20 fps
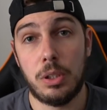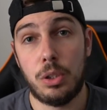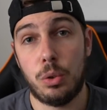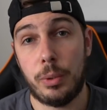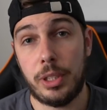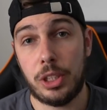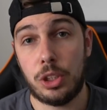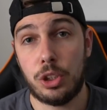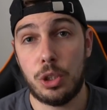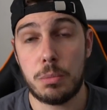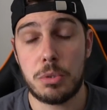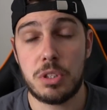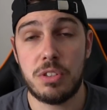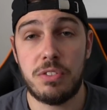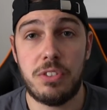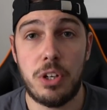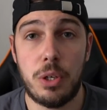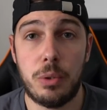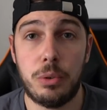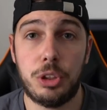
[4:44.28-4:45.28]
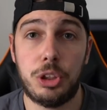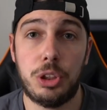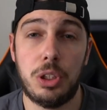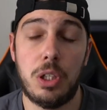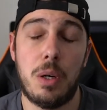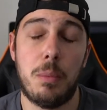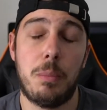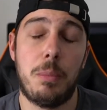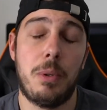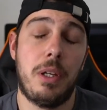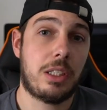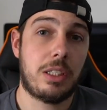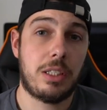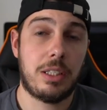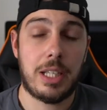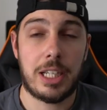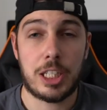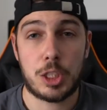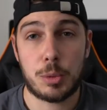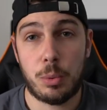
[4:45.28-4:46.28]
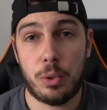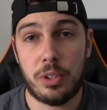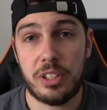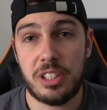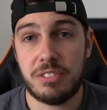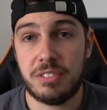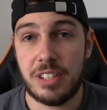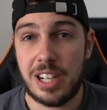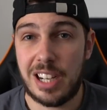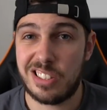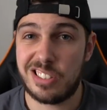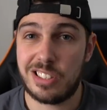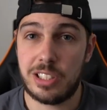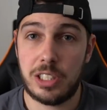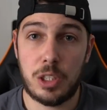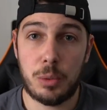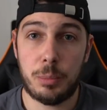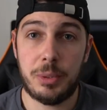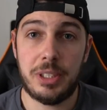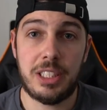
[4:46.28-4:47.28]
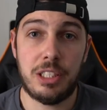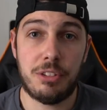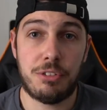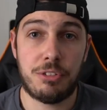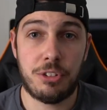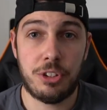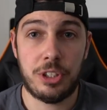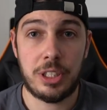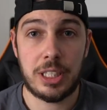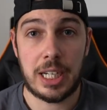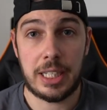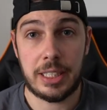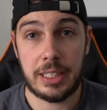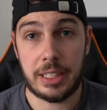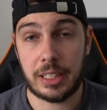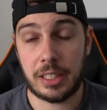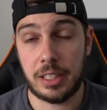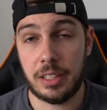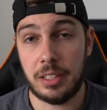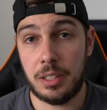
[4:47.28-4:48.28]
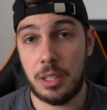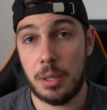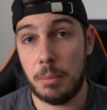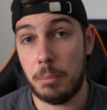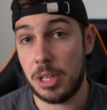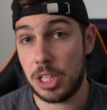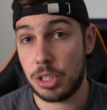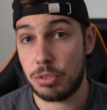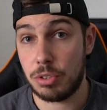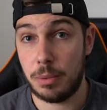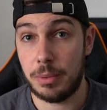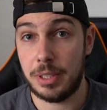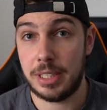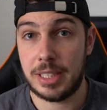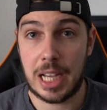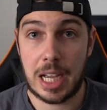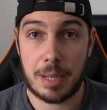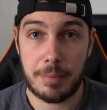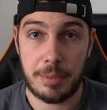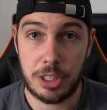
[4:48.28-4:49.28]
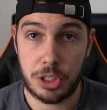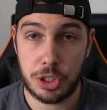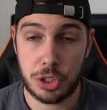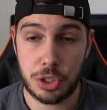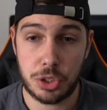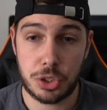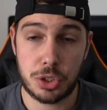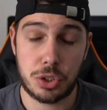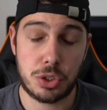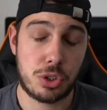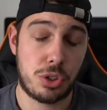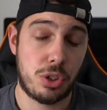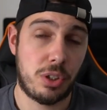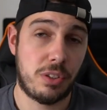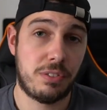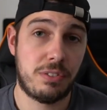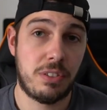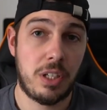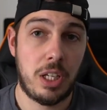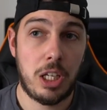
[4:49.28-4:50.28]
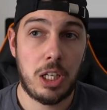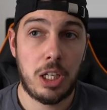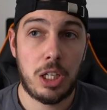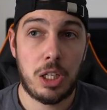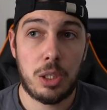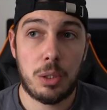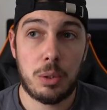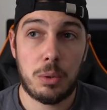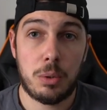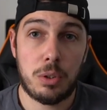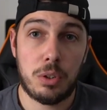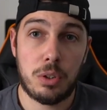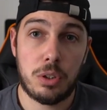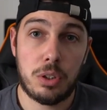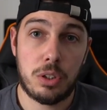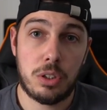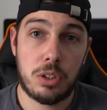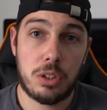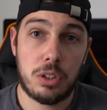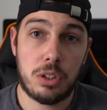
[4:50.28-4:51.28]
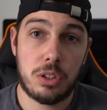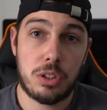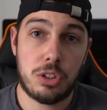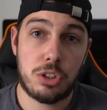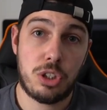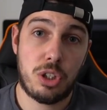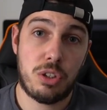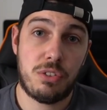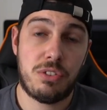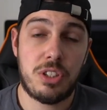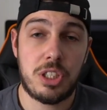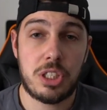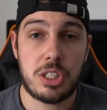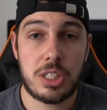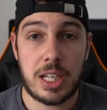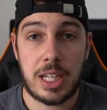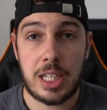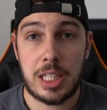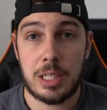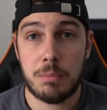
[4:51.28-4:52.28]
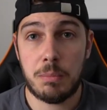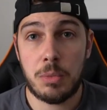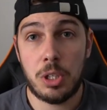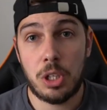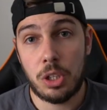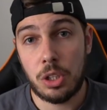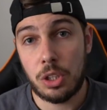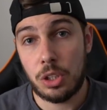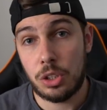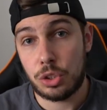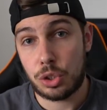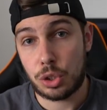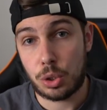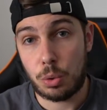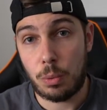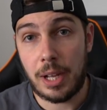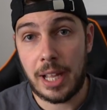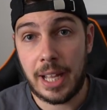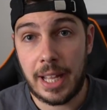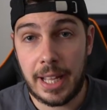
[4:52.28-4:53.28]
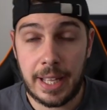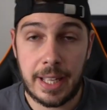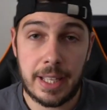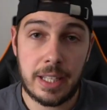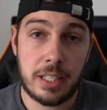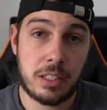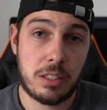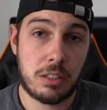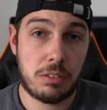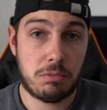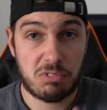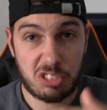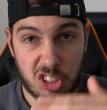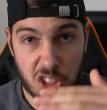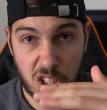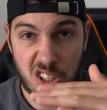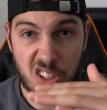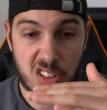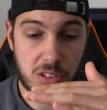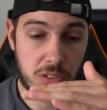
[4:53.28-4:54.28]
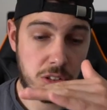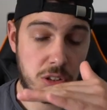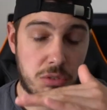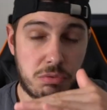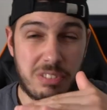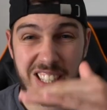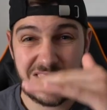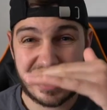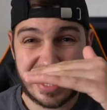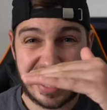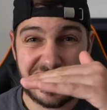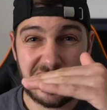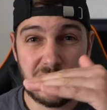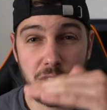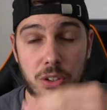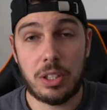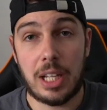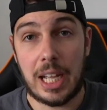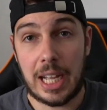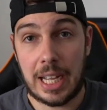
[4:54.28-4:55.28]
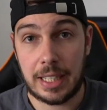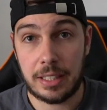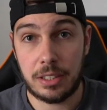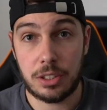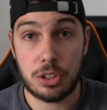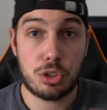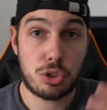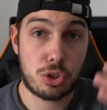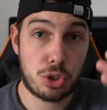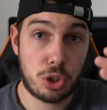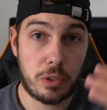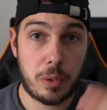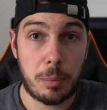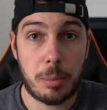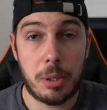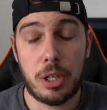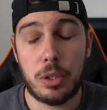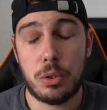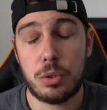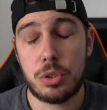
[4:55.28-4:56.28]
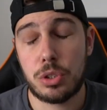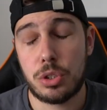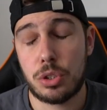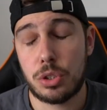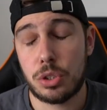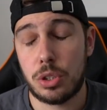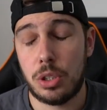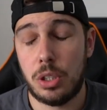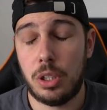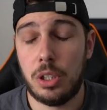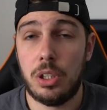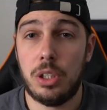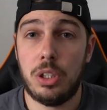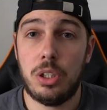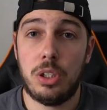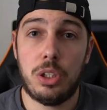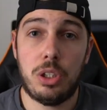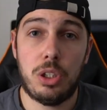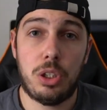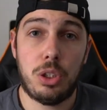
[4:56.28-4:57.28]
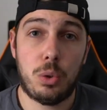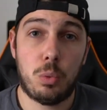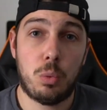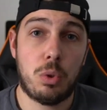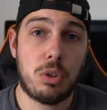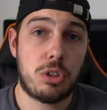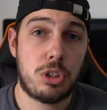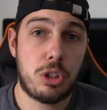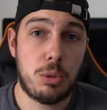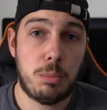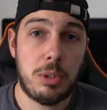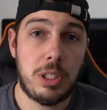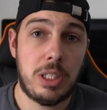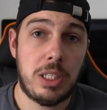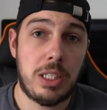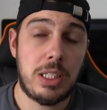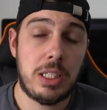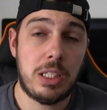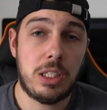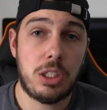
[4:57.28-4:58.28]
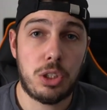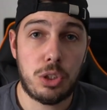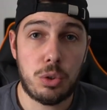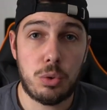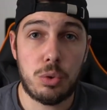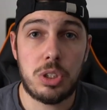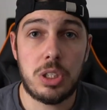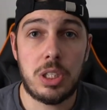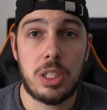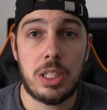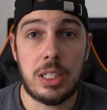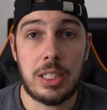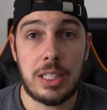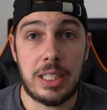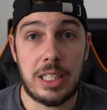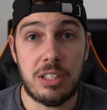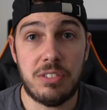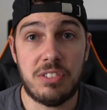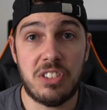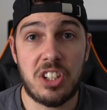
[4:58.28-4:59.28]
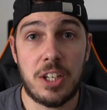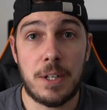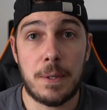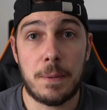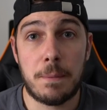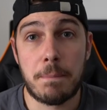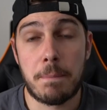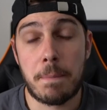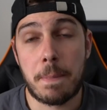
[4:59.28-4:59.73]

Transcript: When it comes to Photoshop, exporting your files is a little bit different and you can mess around with the dimensions and stuff. So for the same square, long, rectangle and story posts, you want to be using either